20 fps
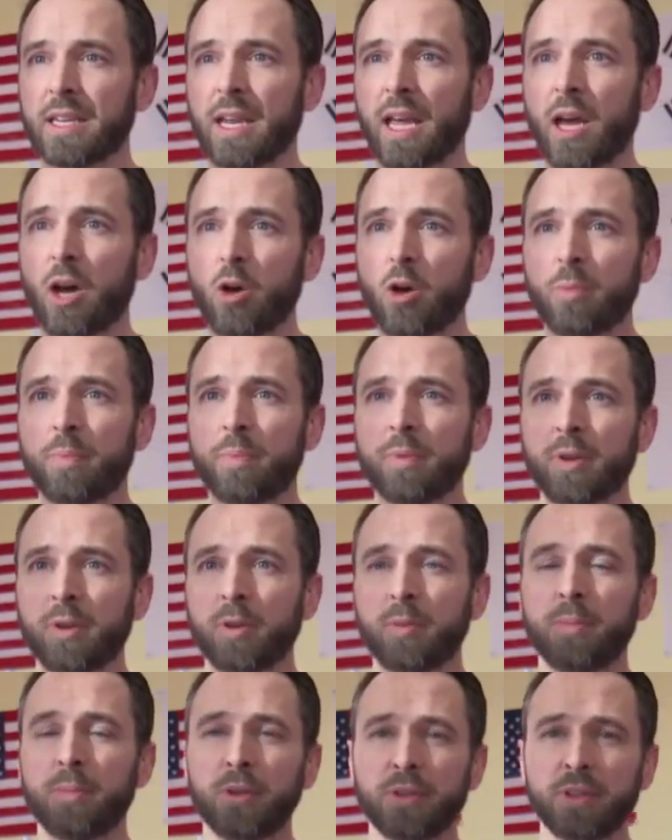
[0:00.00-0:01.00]
can help, you
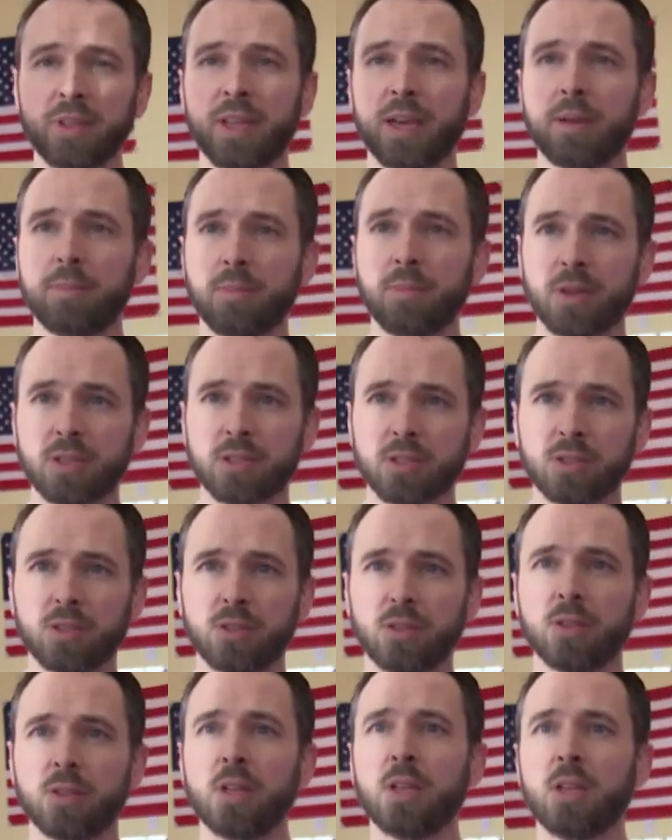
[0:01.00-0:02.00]
know, building that
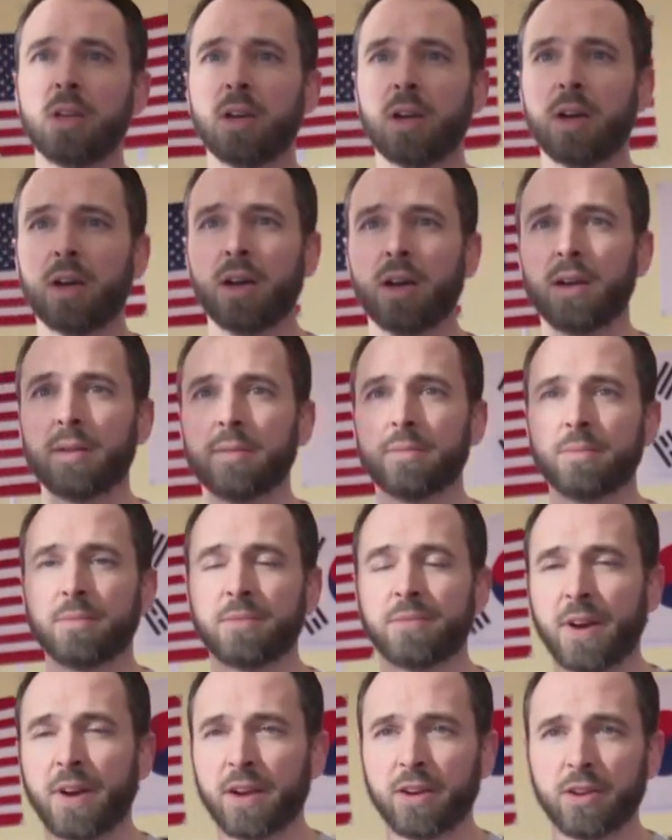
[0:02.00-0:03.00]
muscle, um,
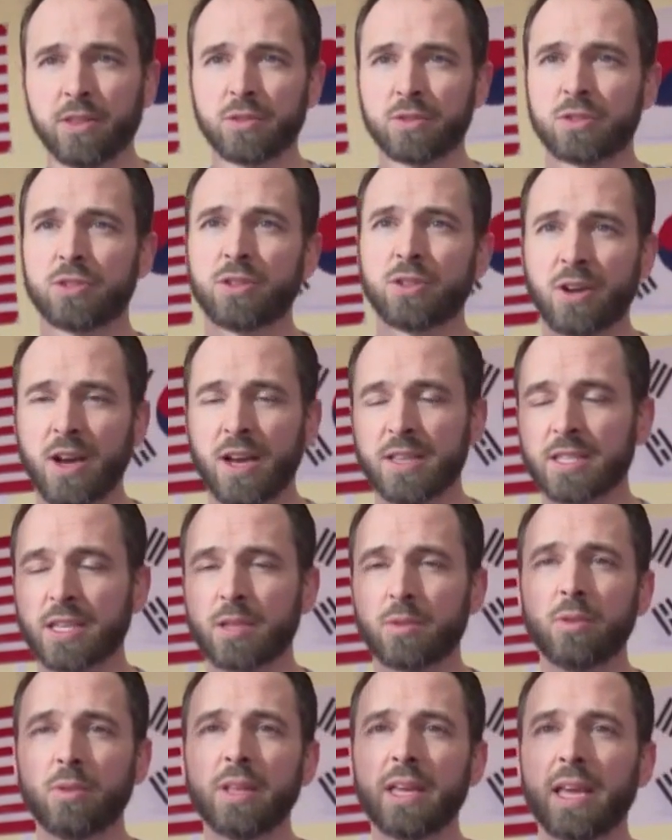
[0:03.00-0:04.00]
firing those neurons
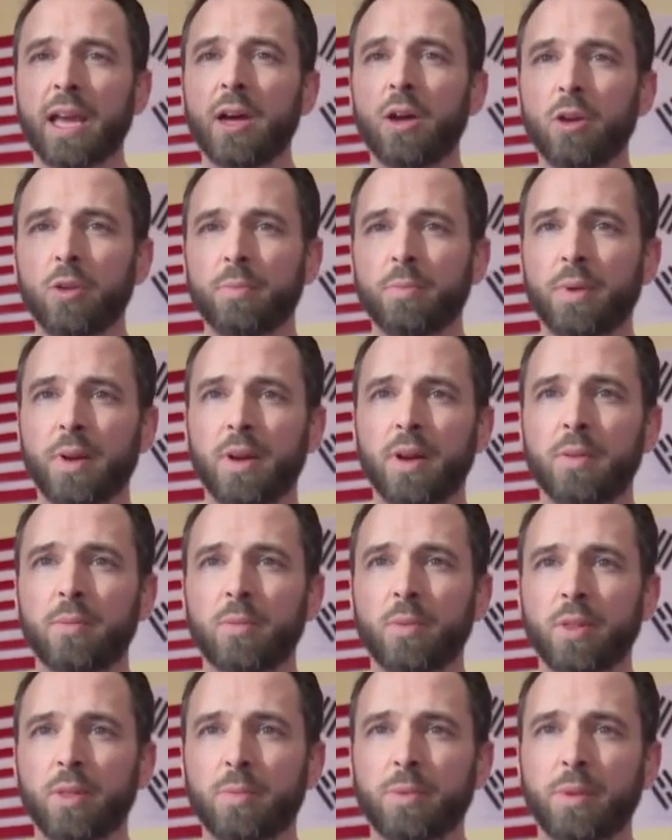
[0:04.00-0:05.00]
can really help
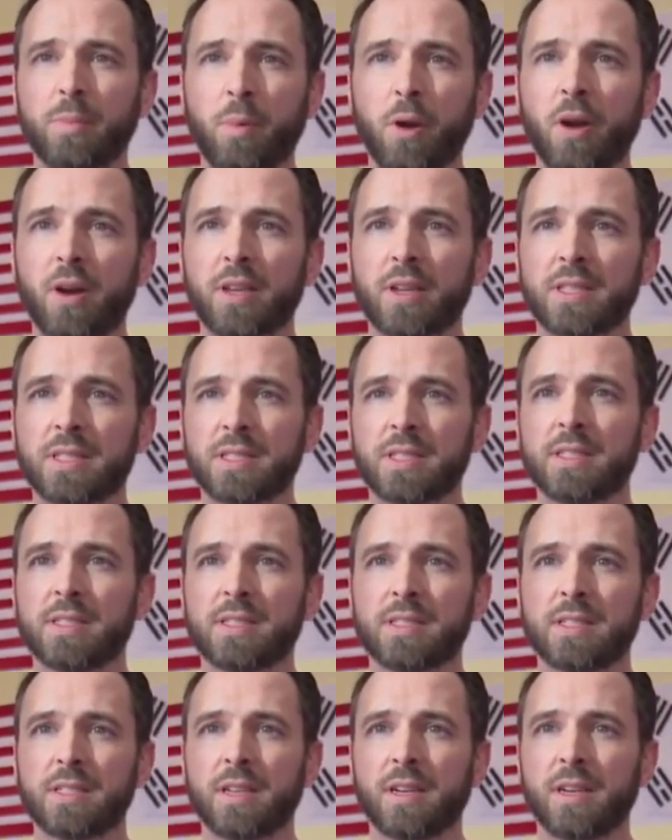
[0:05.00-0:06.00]
um, with the
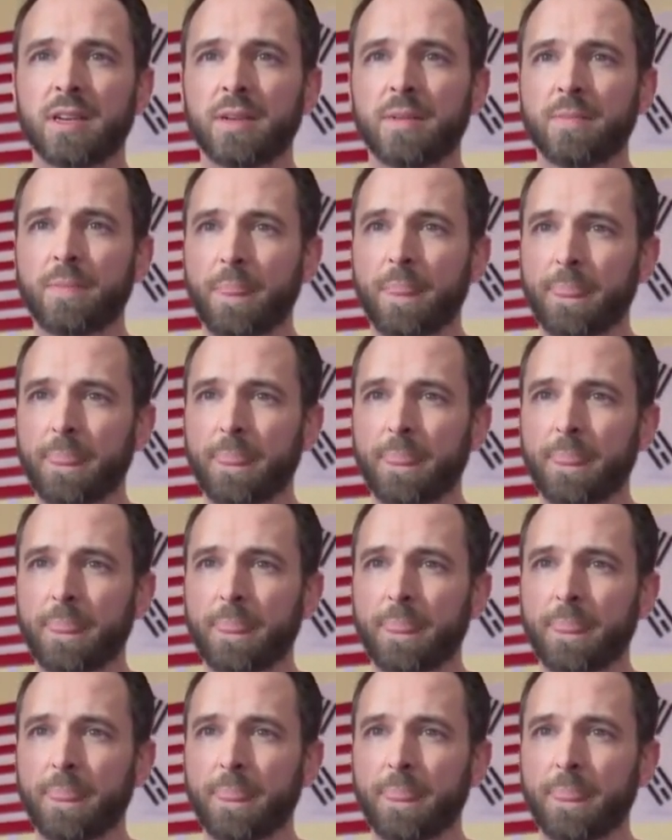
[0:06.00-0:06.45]
Parkinson's uh,